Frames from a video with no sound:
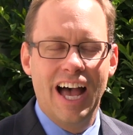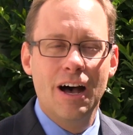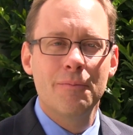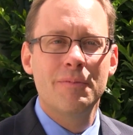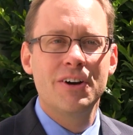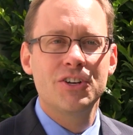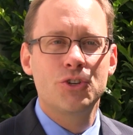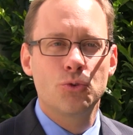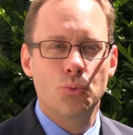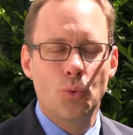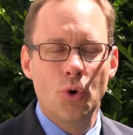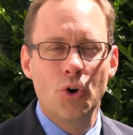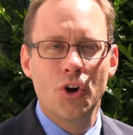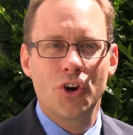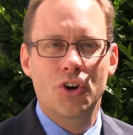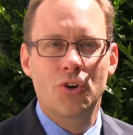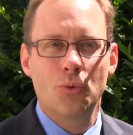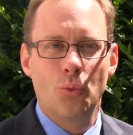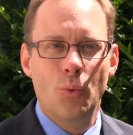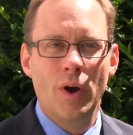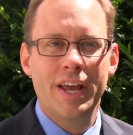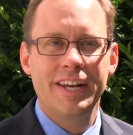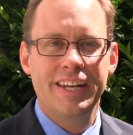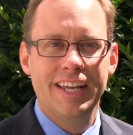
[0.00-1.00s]
how much
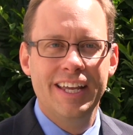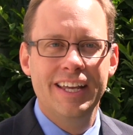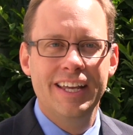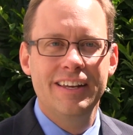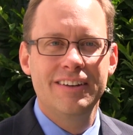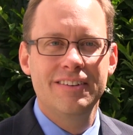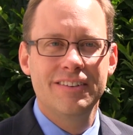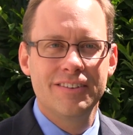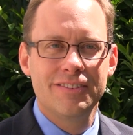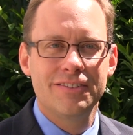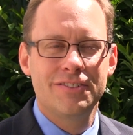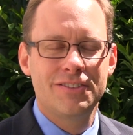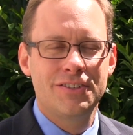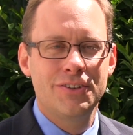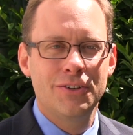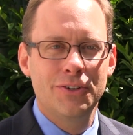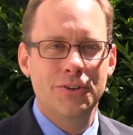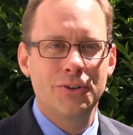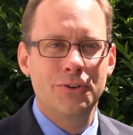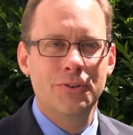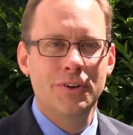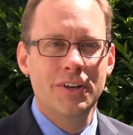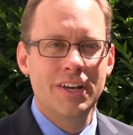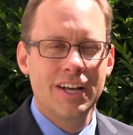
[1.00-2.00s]
work went
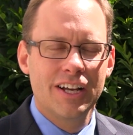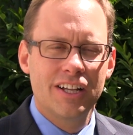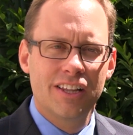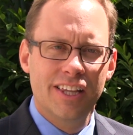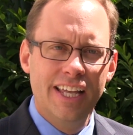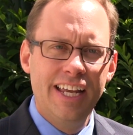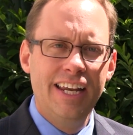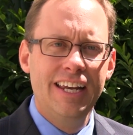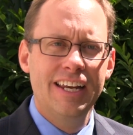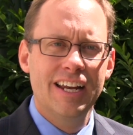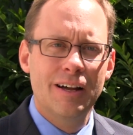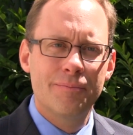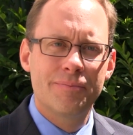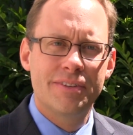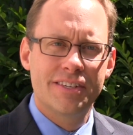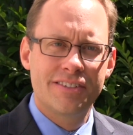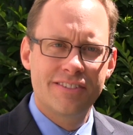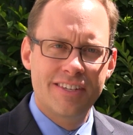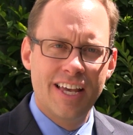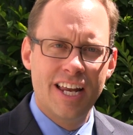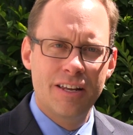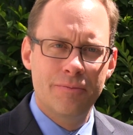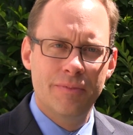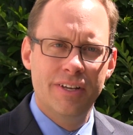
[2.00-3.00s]
into cleaning up the
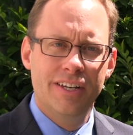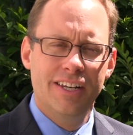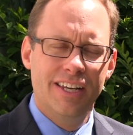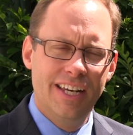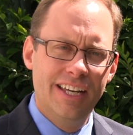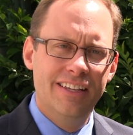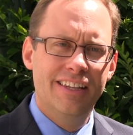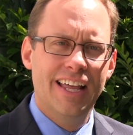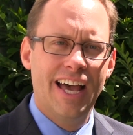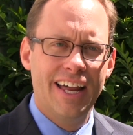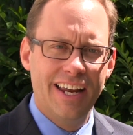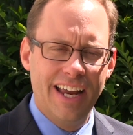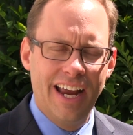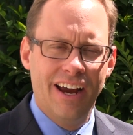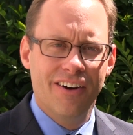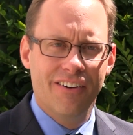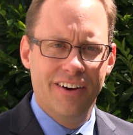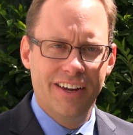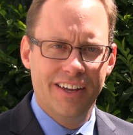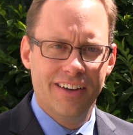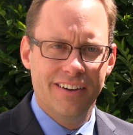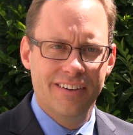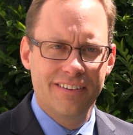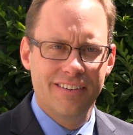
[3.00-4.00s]
sediment in that
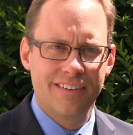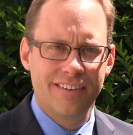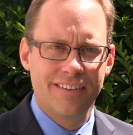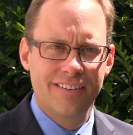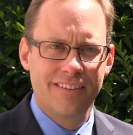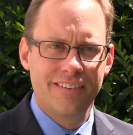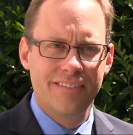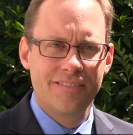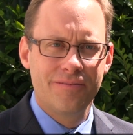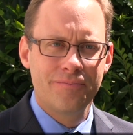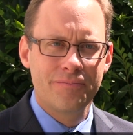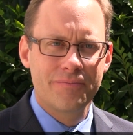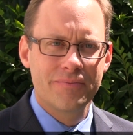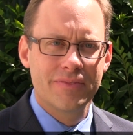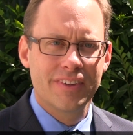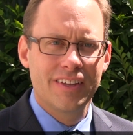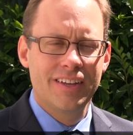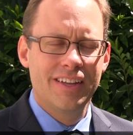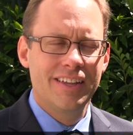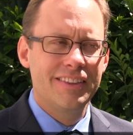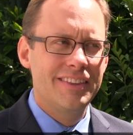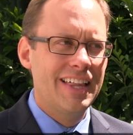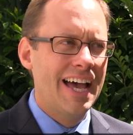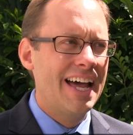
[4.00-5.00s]
area.
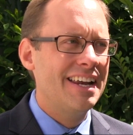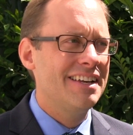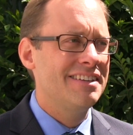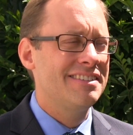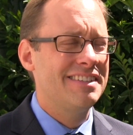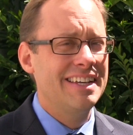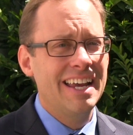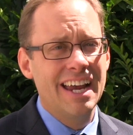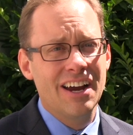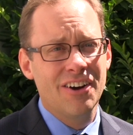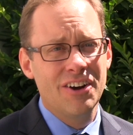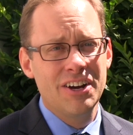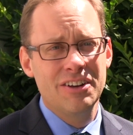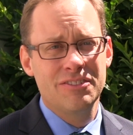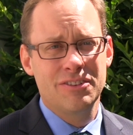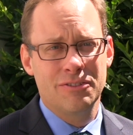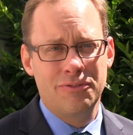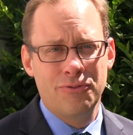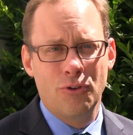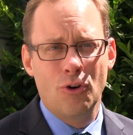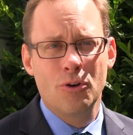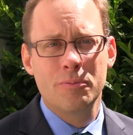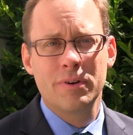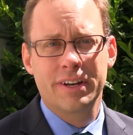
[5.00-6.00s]
That is the area of
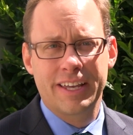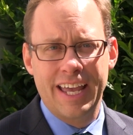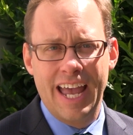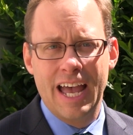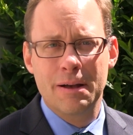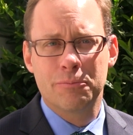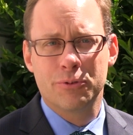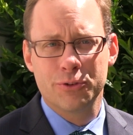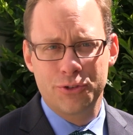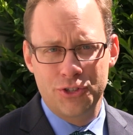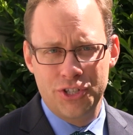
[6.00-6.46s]
the former Campbell